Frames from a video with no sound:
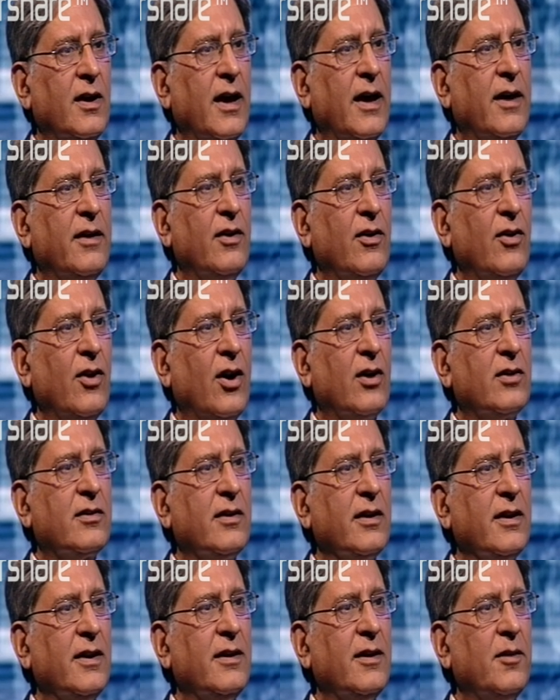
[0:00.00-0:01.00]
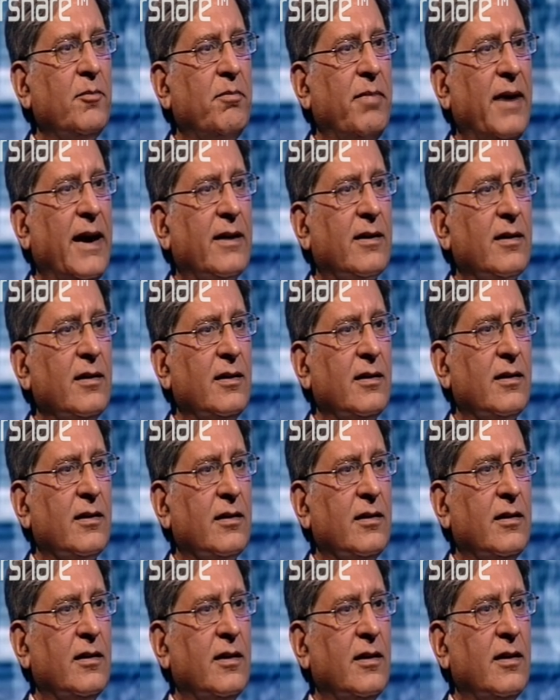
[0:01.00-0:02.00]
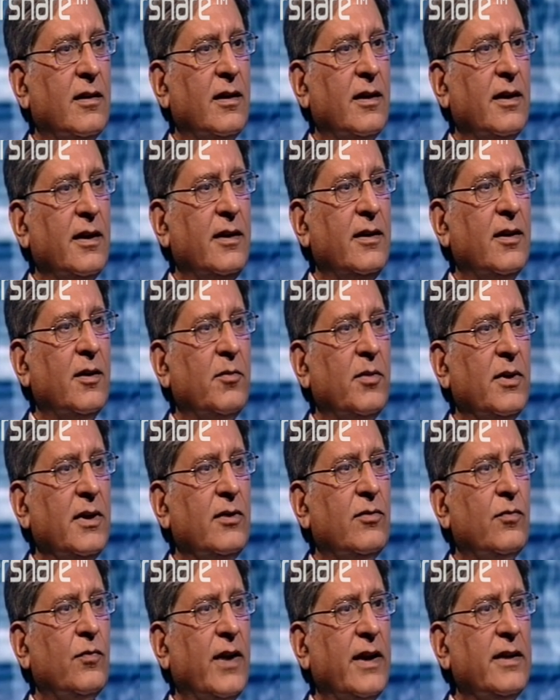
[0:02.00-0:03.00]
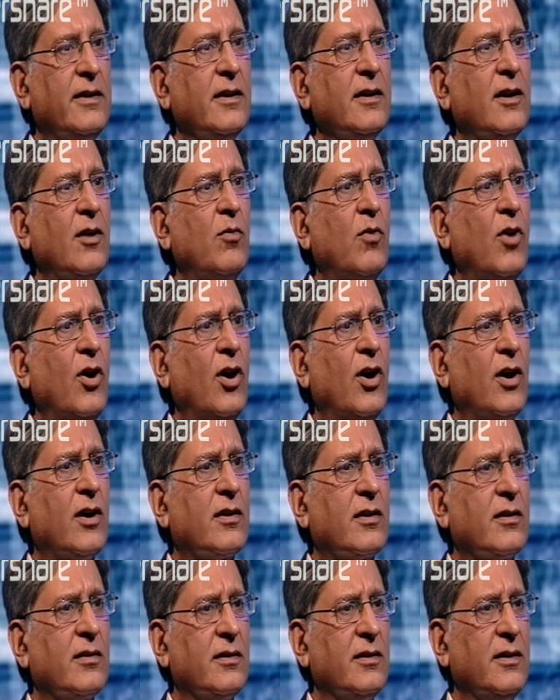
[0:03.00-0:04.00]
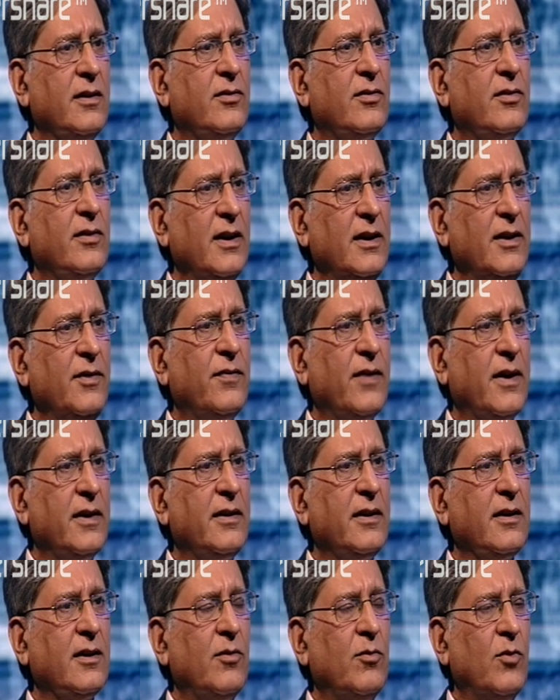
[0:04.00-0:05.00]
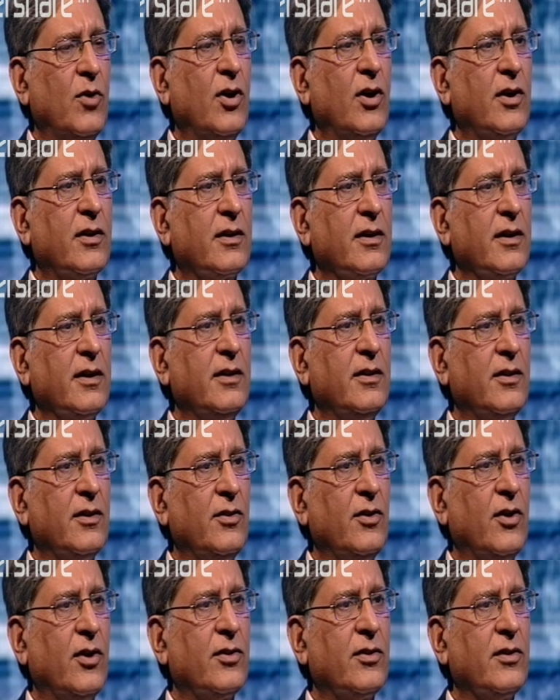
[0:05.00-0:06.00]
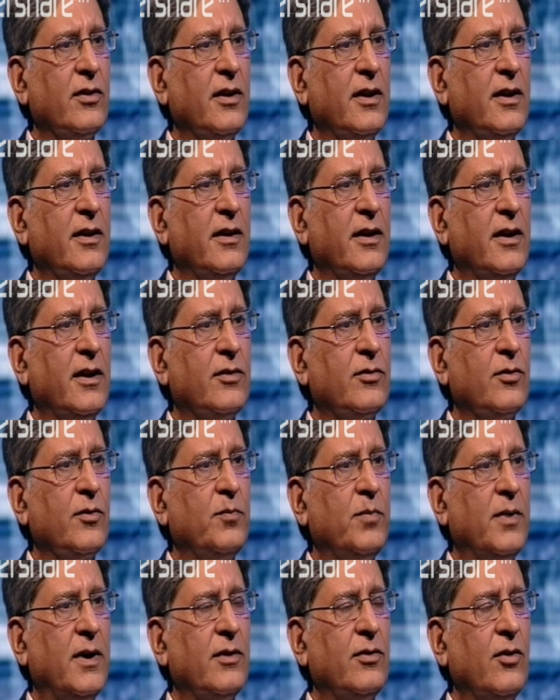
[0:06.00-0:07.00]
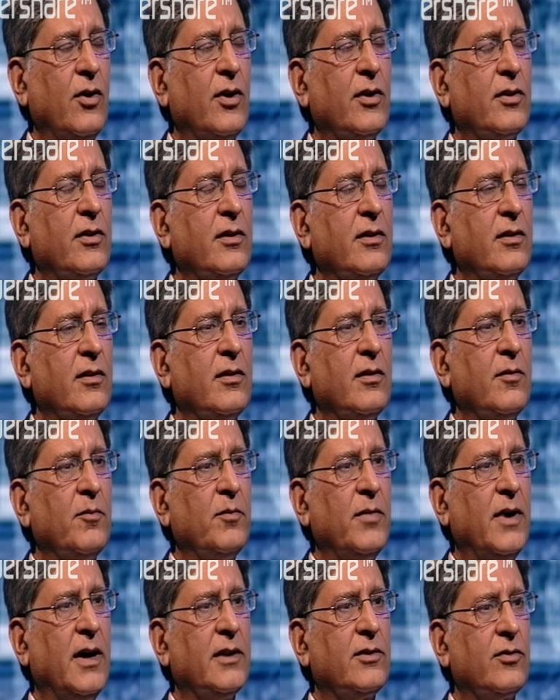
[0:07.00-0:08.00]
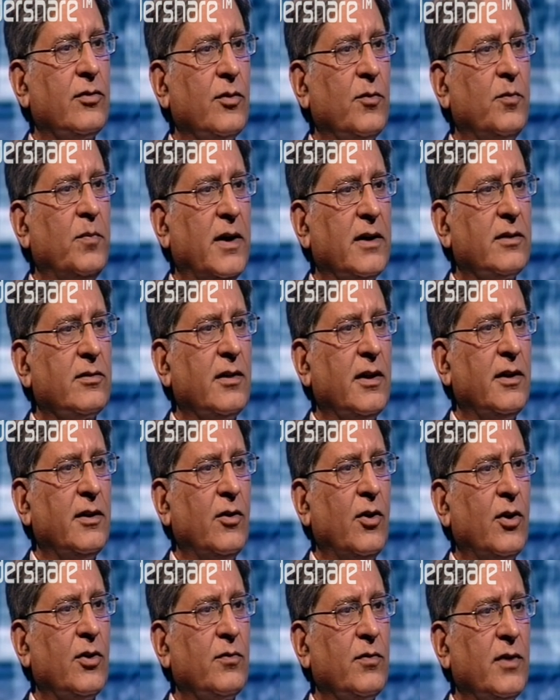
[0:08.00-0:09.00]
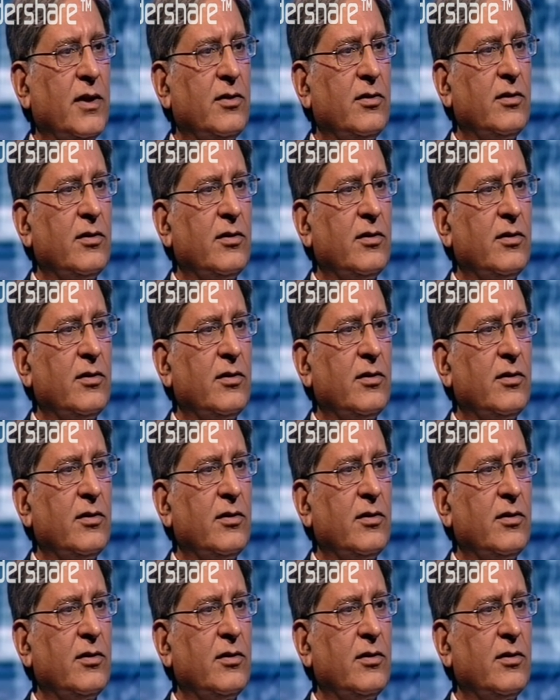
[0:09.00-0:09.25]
and locked in a battle. It's fighting a war. It's really fighting a war in the northern areas of northern parts of Pakistan, northwestern